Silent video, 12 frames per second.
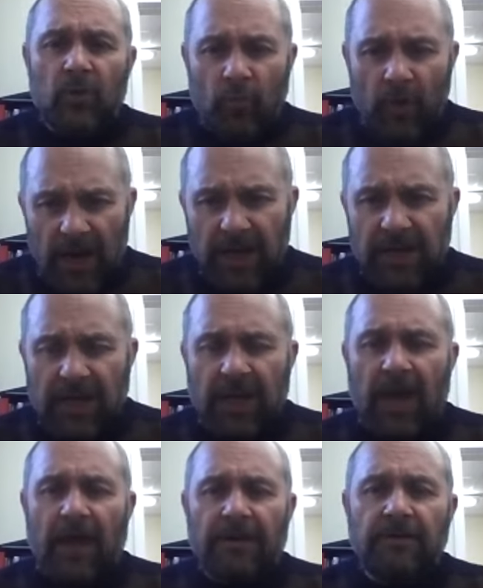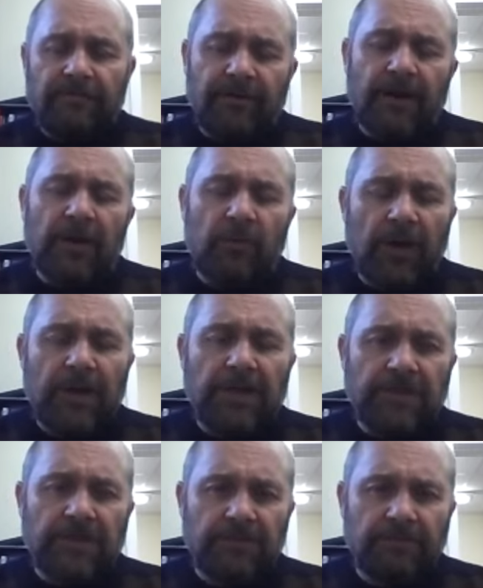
where you can, you find ways.